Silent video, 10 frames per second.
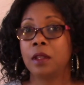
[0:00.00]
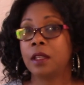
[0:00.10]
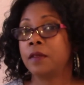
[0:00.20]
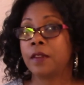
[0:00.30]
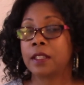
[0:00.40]

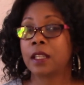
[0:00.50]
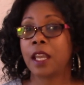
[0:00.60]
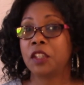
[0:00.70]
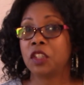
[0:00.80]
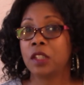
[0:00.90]
the
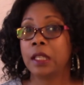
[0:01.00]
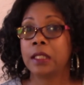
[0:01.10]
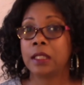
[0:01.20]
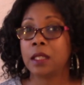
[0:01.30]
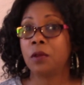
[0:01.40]
investigation
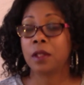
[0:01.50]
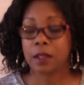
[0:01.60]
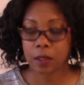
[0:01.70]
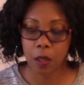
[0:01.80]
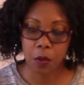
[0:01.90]
and see where
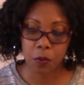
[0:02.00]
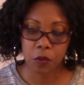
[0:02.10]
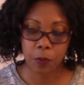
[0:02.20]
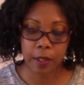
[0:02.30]
this goes,